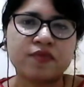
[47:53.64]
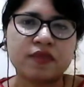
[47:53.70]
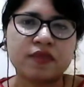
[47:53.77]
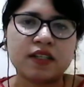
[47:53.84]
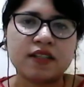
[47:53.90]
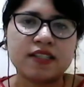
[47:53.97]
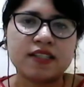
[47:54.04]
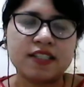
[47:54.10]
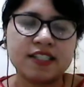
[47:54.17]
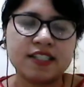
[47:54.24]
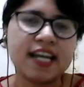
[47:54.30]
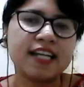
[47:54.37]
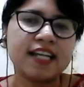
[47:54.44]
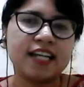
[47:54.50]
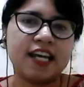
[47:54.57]

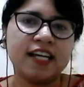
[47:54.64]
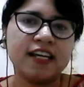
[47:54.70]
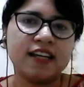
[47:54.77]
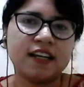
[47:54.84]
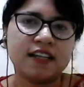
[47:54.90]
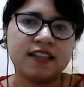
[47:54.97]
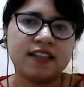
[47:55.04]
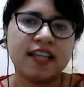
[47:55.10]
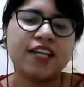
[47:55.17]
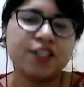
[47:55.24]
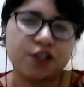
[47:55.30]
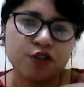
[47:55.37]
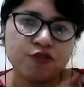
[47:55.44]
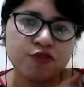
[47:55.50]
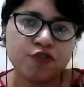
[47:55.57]
stating that
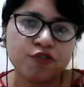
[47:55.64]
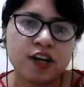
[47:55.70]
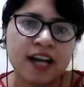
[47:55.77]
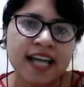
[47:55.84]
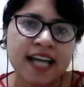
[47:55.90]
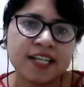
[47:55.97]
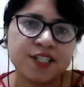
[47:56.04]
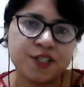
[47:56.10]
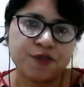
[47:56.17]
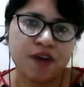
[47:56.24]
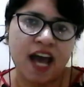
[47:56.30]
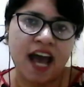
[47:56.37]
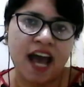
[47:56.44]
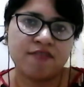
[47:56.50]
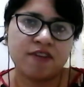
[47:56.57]
you would like to
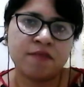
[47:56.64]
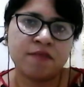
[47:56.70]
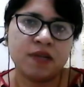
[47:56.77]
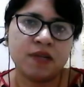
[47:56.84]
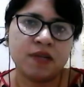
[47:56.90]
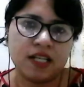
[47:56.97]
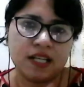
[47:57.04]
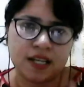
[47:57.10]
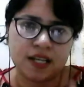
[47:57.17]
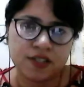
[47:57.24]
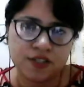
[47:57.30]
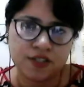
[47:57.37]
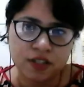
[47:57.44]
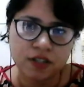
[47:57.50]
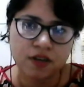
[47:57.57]
have a
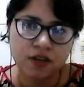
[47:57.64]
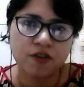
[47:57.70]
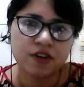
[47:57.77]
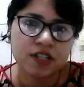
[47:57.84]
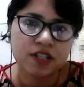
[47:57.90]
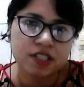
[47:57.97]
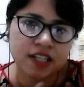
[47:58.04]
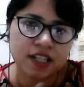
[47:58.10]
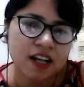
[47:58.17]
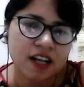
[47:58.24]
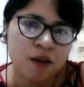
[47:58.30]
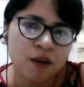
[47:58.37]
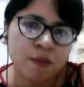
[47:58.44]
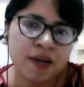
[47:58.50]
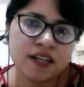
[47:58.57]
mediation or a
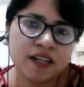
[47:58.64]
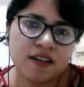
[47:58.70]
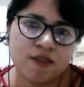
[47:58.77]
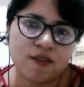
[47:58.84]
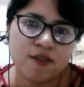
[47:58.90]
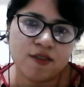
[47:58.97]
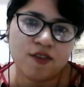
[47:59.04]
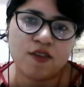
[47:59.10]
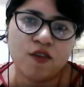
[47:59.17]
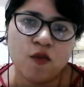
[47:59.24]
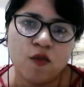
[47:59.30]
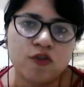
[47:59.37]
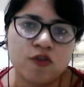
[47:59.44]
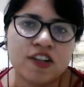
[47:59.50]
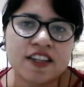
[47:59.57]
settlement
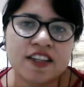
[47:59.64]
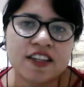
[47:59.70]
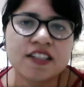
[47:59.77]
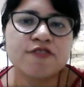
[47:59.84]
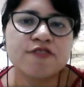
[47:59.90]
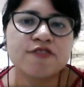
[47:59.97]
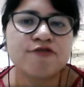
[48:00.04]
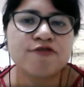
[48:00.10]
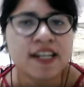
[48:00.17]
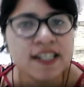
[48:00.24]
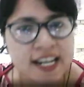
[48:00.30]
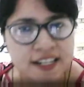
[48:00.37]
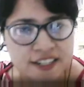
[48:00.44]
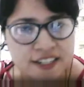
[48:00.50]
with the defendant.